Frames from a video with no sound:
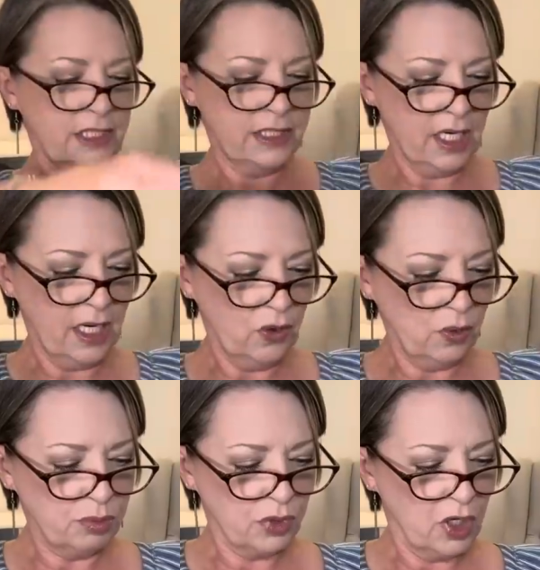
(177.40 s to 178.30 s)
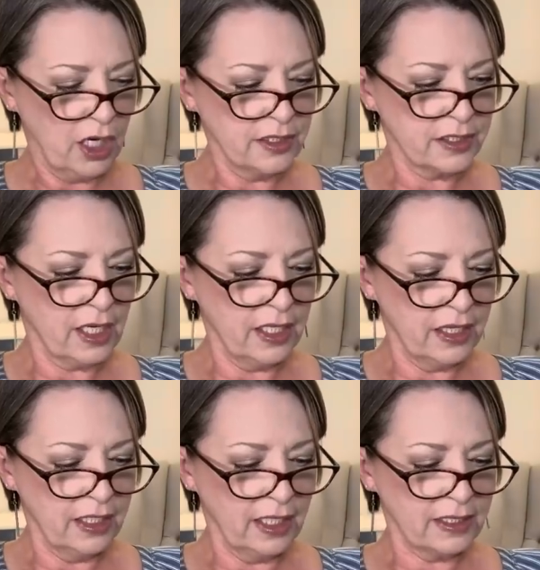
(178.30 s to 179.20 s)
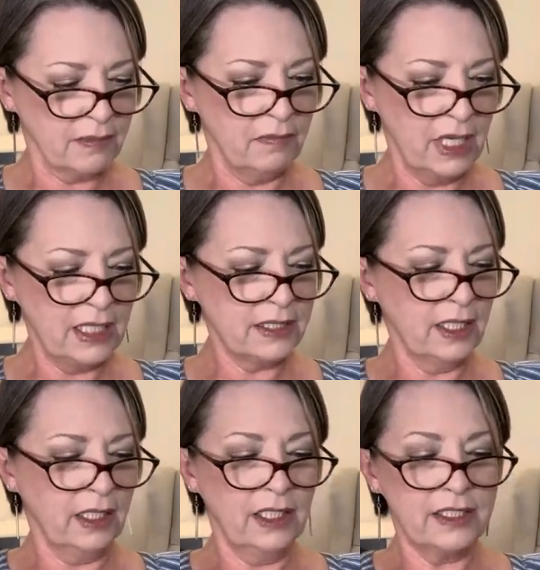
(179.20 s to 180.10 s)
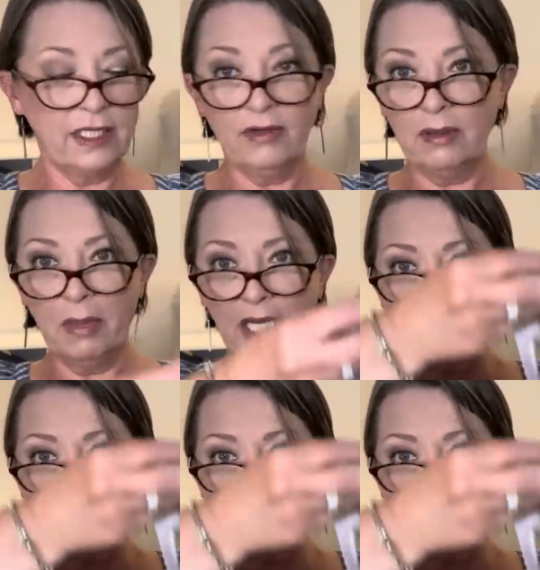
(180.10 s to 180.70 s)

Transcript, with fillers: style bras. I think that's amazing. And it's even in my